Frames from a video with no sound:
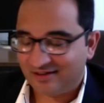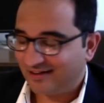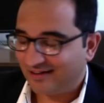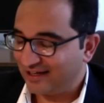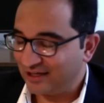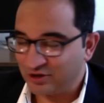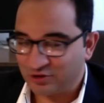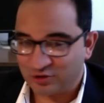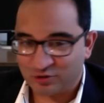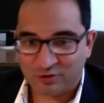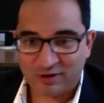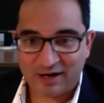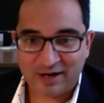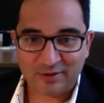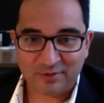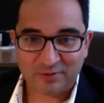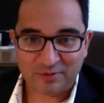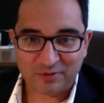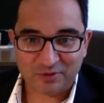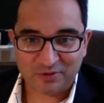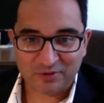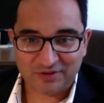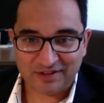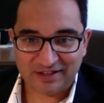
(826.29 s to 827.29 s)

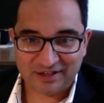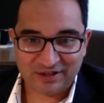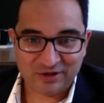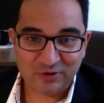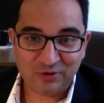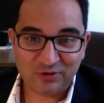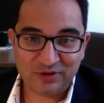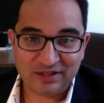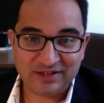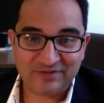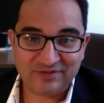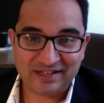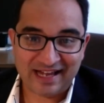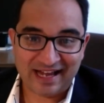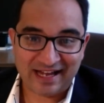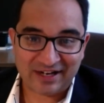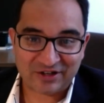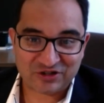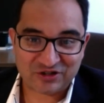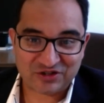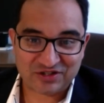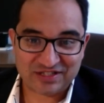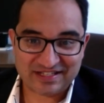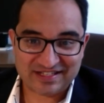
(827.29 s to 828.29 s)
Incredible that you don't even
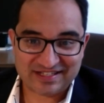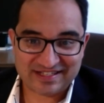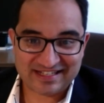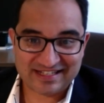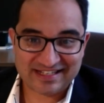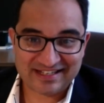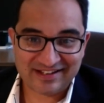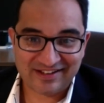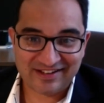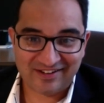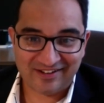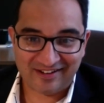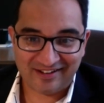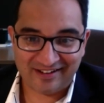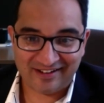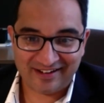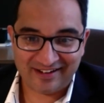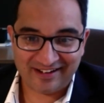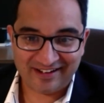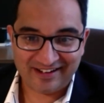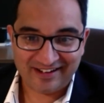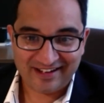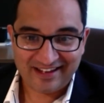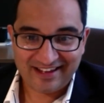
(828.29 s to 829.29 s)
actually see
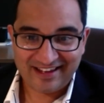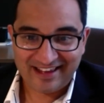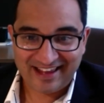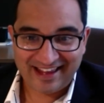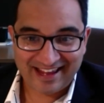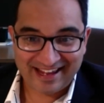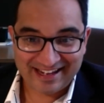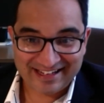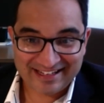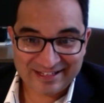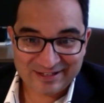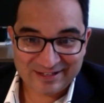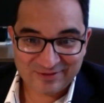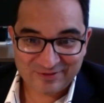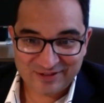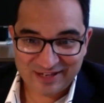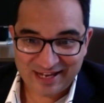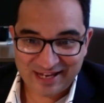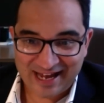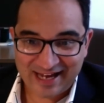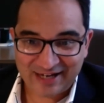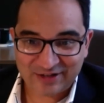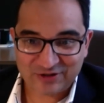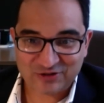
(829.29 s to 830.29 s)
on any of
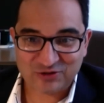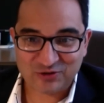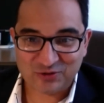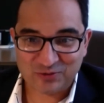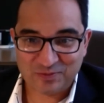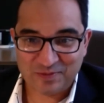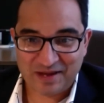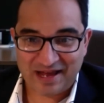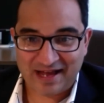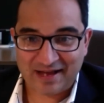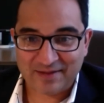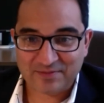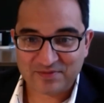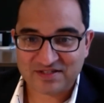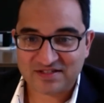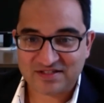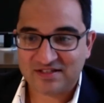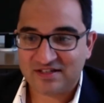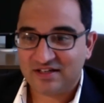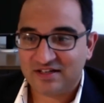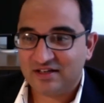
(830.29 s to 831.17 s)
the actual maps.